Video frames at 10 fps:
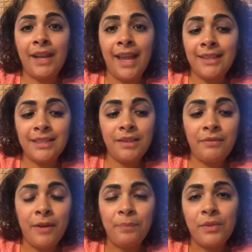elective.
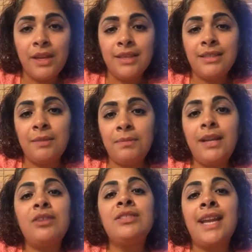Something
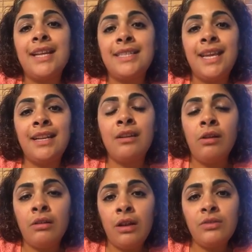else that has hit
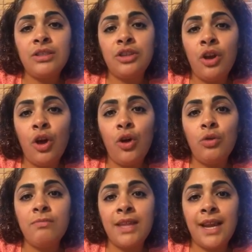close to
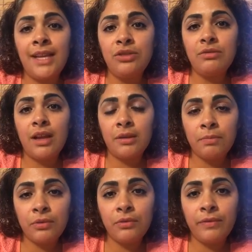home that I do not
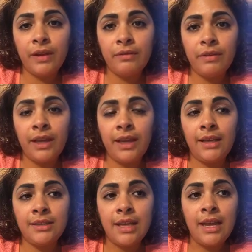approve of
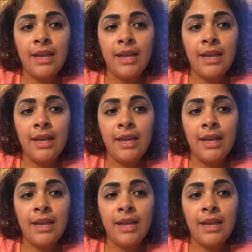is